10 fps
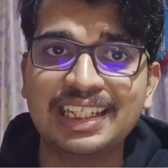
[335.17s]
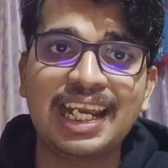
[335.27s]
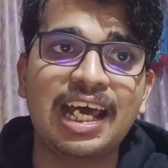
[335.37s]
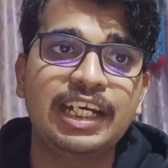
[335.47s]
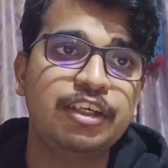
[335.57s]
there
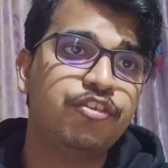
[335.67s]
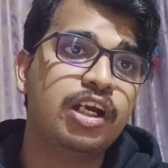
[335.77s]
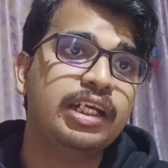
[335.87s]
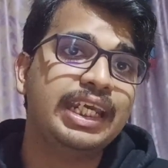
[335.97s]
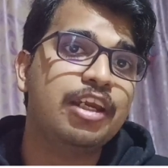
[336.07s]
are
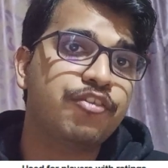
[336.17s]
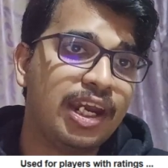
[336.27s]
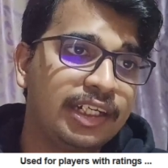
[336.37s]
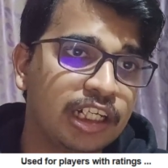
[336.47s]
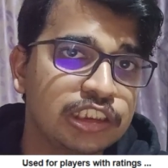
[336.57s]
different K
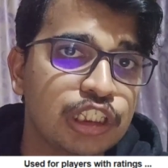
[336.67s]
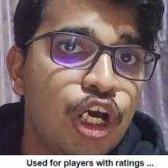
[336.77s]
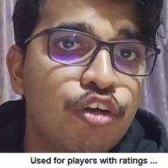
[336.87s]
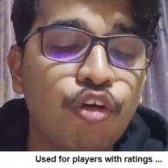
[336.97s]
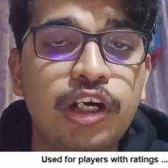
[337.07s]
factors
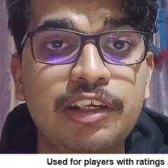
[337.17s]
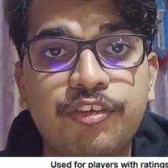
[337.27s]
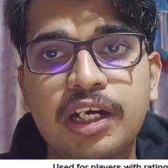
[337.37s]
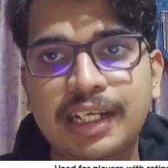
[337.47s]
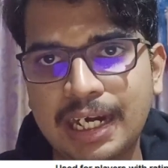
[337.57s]
for
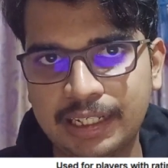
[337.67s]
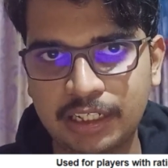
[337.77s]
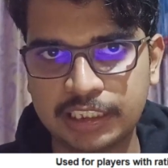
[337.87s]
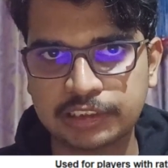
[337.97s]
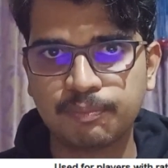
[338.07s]
different
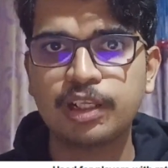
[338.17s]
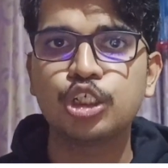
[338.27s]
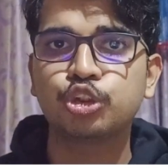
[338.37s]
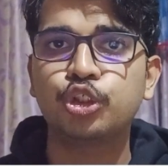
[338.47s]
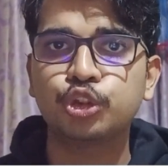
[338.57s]
categories.
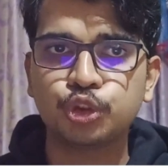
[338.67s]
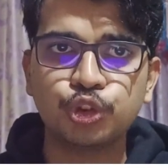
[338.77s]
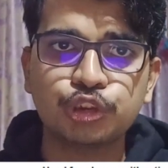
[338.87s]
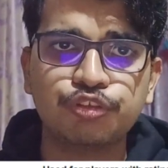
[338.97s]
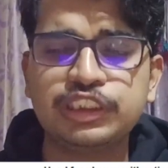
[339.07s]
So you
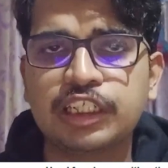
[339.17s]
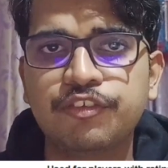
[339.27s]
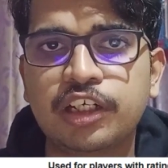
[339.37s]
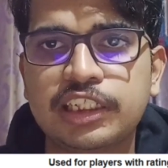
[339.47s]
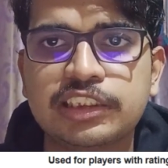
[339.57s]
choose
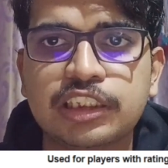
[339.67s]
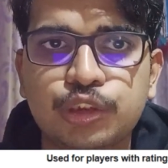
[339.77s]
whichever is the